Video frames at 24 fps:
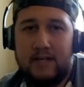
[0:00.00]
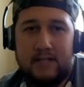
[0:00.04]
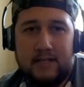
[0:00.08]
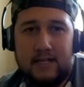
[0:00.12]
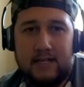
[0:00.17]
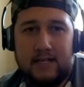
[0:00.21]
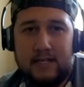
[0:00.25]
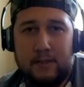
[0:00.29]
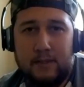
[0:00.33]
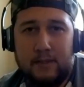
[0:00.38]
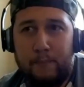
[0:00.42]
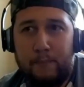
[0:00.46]

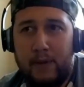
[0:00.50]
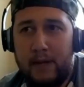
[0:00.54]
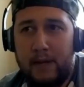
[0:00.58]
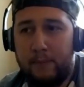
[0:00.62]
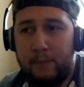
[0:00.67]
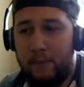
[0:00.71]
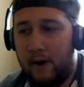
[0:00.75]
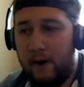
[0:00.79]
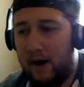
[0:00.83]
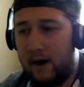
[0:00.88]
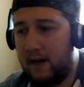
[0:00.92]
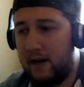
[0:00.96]
He's a big
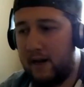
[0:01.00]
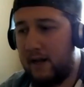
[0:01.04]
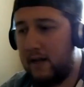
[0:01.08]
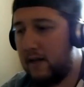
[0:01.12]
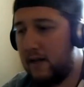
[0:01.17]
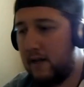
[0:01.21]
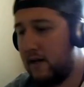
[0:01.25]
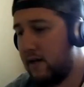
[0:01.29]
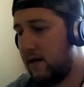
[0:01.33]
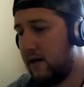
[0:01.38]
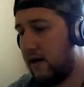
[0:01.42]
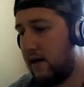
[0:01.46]
body.
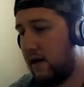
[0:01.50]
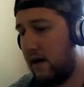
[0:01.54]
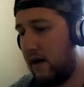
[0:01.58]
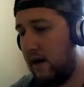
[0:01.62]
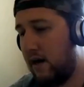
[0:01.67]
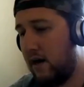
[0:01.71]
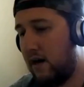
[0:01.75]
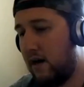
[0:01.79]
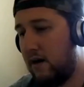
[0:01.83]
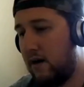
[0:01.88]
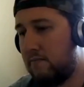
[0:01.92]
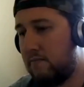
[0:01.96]

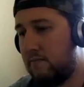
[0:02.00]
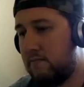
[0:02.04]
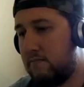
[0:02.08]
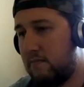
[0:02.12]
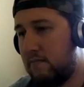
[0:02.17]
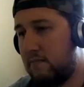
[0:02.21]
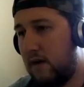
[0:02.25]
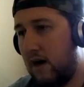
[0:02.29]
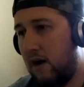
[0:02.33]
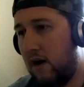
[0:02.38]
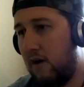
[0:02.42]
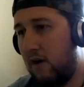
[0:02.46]

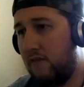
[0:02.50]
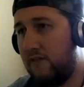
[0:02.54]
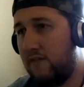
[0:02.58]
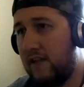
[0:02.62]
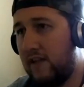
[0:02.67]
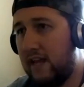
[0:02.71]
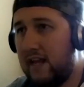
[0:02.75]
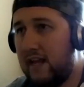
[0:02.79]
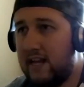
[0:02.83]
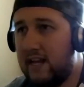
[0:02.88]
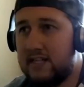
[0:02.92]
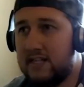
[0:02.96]

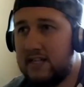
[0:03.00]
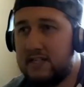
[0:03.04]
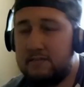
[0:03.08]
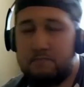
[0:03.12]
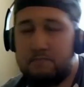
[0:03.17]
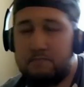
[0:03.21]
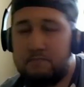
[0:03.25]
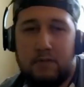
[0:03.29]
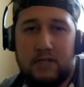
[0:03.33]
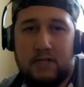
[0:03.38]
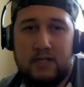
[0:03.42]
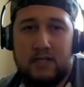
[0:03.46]
Hopefully he just
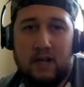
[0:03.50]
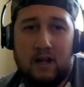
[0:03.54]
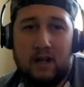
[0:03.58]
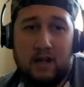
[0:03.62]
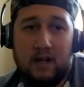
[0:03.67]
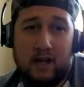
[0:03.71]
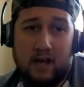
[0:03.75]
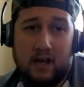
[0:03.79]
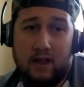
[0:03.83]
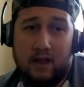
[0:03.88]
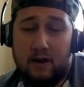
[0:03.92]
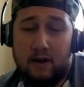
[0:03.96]
puts it all
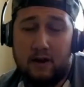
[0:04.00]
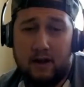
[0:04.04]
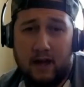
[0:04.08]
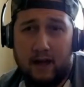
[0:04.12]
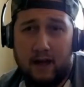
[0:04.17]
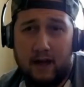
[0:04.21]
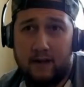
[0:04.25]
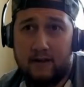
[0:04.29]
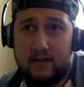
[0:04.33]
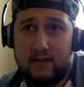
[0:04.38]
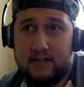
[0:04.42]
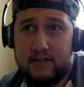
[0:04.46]
together.
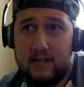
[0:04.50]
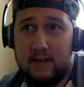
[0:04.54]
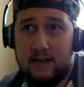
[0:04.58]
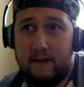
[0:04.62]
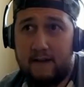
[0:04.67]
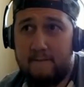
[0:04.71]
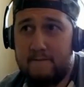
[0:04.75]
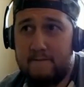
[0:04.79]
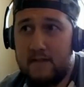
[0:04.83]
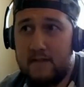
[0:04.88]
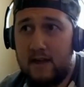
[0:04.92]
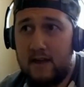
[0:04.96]
I said
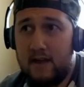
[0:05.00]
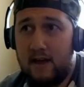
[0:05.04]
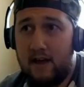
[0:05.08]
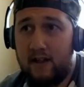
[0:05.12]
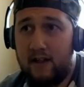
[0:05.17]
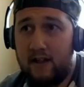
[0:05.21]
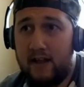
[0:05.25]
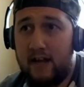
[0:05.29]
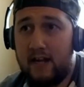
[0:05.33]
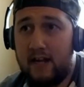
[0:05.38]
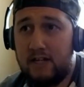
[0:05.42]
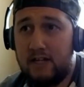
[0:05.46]
if
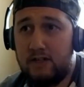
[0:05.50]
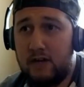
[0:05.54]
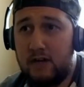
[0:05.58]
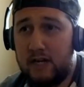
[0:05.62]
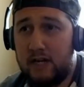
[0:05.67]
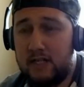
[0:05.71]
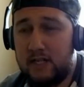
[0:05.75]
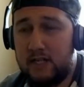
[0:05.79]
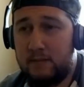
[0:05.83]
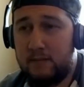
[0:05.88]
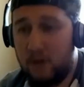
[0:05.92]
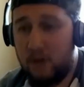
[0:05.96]
Atlanta
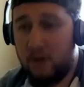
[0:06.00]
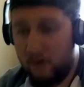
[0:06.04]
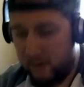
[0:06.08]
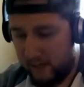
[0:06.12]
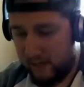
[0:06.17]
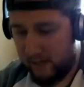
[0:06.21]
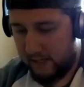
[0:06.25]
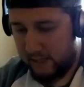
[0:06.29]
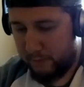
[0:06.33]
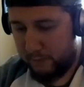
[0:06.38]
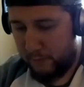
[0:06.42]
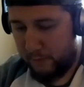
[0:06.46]
trades up to go
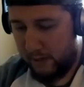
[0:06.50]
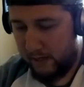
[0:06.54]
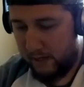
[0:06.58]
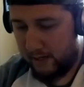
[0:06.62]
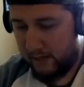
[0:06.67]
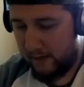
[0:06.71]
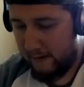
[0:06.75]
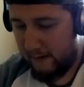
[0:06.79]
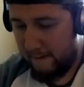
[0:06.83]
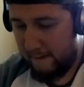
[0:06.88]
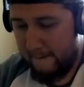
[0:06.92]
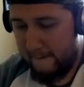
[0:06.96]
get this pick,
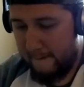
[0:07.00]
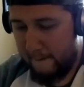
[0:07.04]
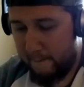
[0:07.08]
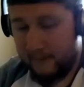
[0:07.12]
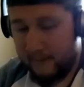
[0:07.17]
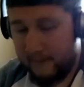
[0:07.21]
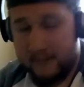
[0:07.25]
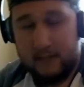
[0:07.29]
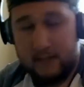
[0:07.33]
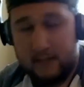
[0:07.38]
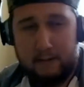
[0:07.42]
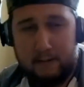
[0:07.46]
it
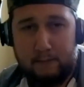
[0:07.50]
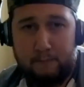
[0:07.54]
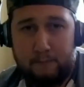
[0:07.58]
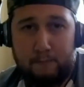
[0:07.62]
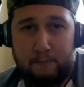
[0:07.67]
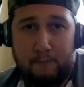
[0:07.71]
makes a